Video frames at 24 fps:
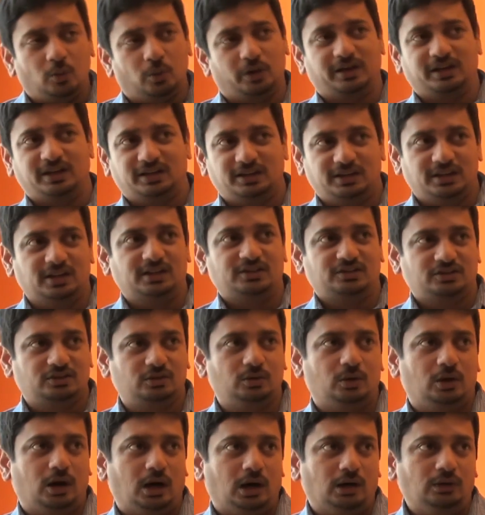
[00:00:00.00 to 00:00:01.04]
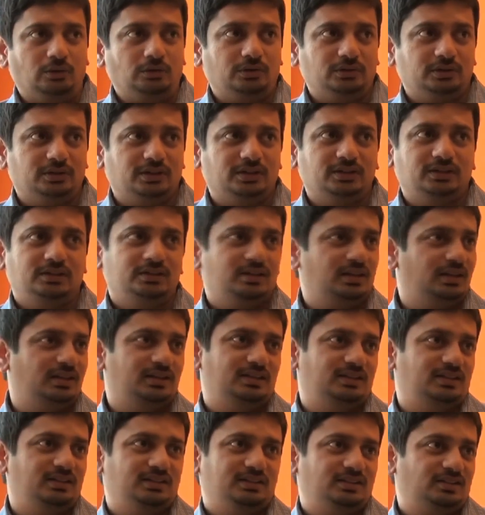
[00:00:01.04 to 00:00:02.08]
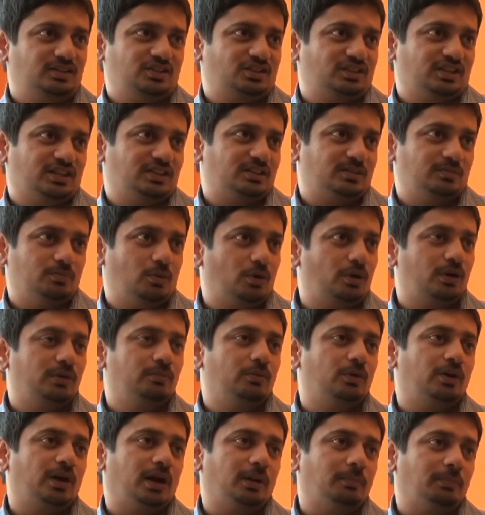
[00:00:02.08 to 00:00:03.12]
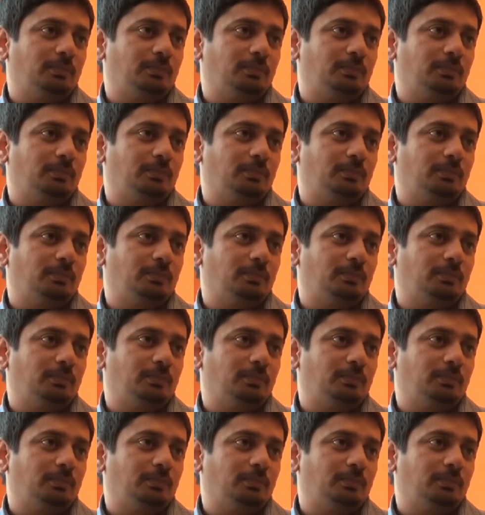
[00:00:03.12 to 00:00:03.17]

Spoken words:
When it does go out, then it just gets more and more